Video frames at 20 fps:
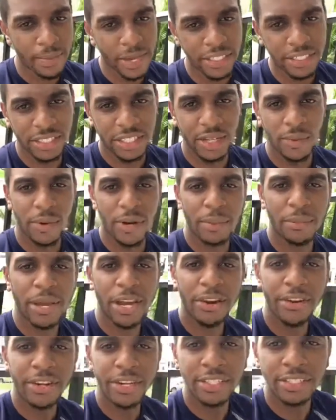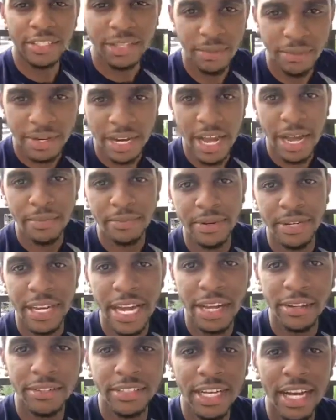Basically, what I'm hearing is something happened
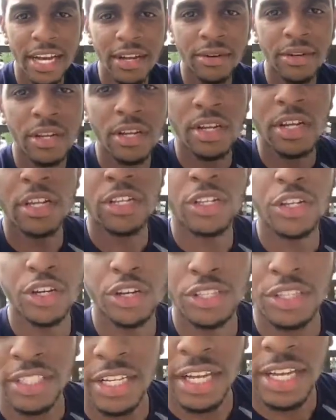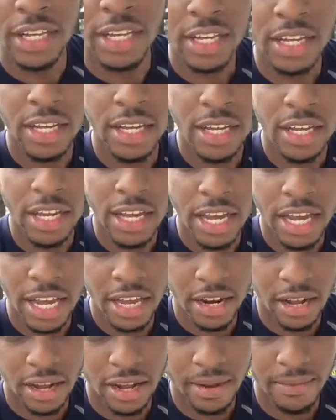downtown Thursday
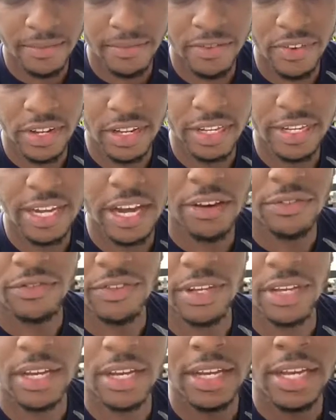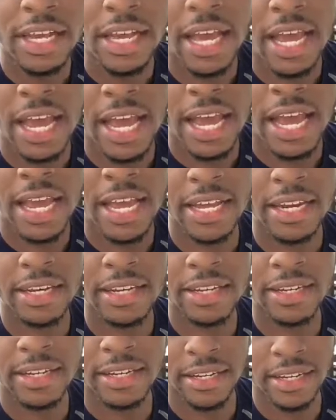in Philadelphia,
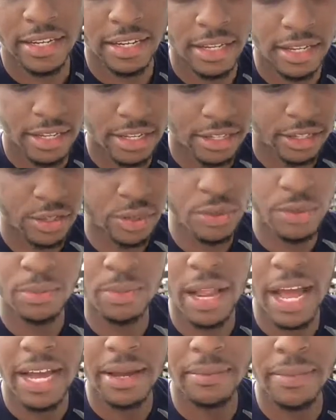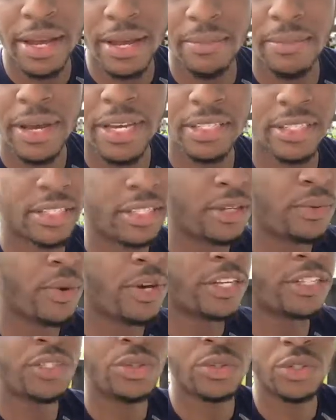and two black men basically
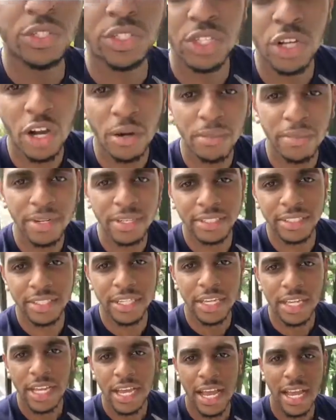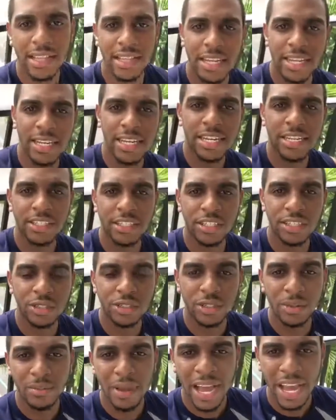went into a Starbucks and they needed to
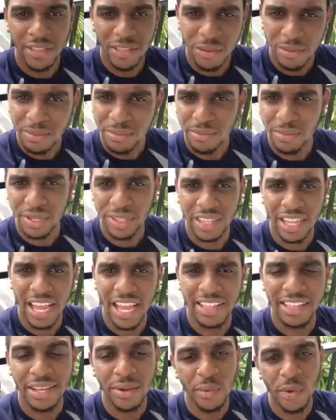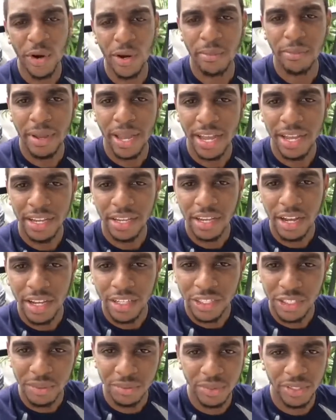use the bathroom, and they weren't paying
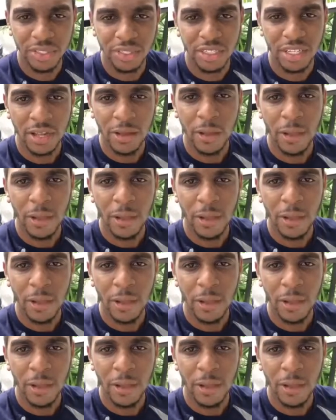customers,